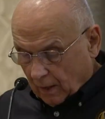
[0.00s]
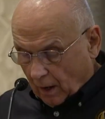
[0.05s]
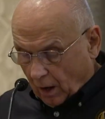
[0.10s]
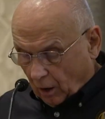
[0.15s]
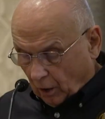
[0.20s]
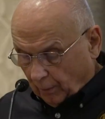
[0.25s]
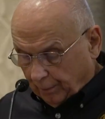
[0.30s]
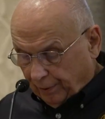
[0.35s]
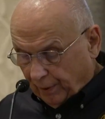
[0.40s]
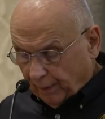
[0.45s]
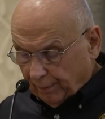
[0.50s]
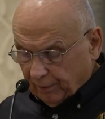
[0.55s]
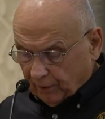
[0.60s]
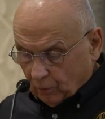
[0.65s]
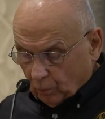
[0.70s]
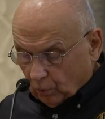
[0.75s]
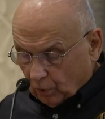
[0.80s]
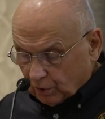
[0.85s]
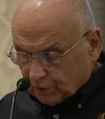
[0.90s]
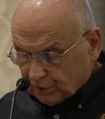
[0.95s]
Our Public
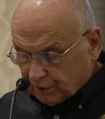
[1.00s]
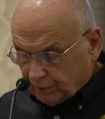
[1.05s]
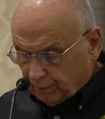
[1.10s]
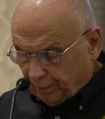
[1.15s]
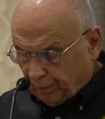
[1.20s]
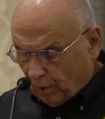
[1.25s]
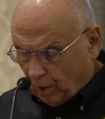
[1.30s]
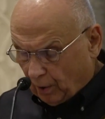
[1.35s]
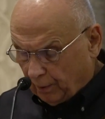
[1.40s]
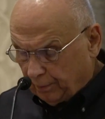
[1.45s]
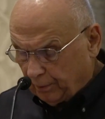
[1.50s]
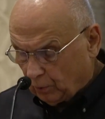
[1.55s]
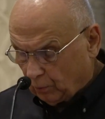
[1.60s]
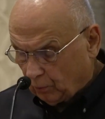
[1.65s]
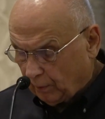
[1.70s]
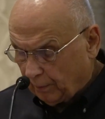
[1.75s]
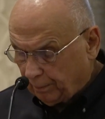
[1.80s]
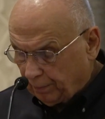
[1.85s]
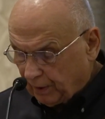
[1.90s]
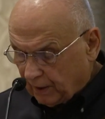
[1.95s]
Works Department
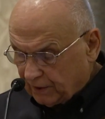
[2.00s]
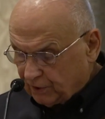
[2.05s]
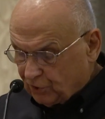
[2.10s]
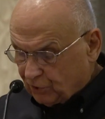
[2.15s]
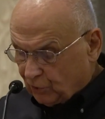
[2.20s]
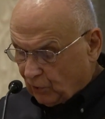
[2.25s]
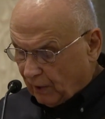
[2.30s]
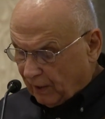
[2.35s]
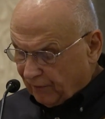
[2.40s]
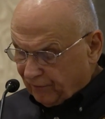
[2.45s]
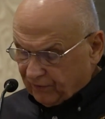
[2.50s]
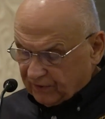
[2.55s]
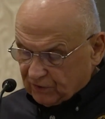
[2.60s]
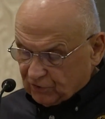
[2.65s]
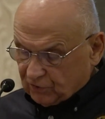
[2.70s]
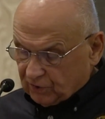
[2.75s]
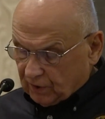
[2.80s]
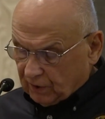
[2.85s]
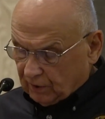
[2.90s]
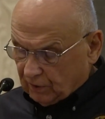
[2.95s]
replaced traffic
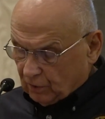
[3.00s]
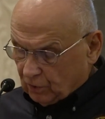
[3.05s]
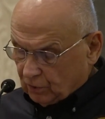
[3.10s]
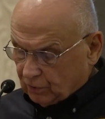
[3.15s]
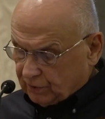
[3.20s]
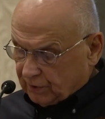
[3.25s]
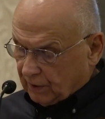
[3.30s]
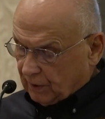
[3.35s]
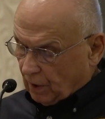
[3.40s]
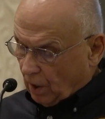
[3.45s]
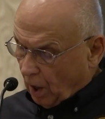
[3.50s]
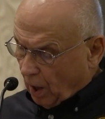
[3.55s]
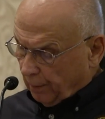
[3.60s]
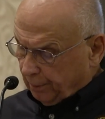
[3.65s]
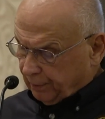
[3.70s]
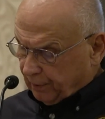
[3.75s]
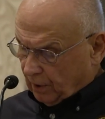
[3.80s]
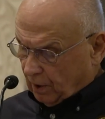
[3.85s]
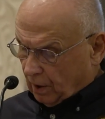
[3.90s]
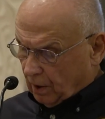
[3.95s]
signals and
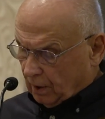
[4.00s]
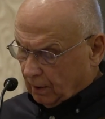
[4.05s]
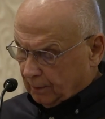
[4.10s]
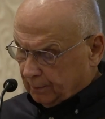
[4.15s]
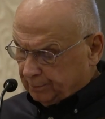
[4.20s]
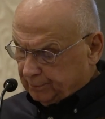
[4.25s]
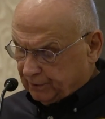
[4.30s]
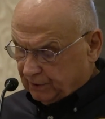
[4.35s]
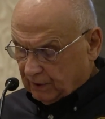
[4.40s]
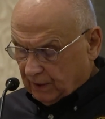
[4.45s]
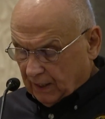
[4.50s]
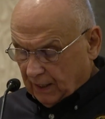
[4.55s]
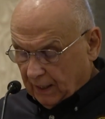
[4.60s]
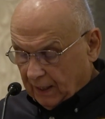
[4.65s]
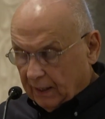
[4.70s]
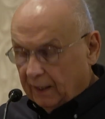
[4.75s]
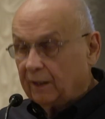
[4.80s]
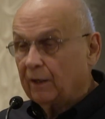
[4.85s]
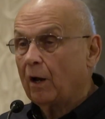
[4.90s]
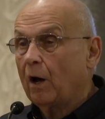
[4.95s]
opticoms
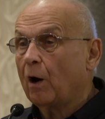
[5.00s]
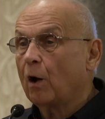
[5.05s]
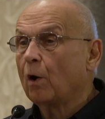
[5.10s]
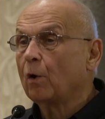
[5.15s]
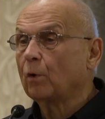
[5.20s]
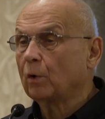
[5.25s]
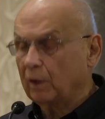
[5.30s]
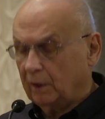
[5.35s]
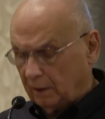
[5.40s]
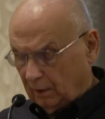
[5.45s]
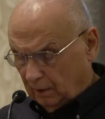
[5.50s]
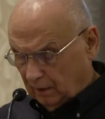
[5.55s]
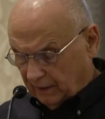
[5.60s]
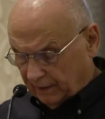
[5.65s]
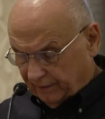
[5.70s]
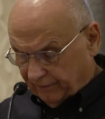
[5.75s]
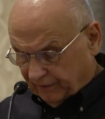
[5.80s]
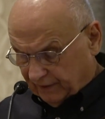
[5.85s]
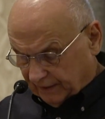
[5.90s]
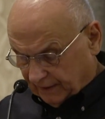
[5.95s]
at all
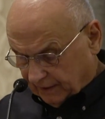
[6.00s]
11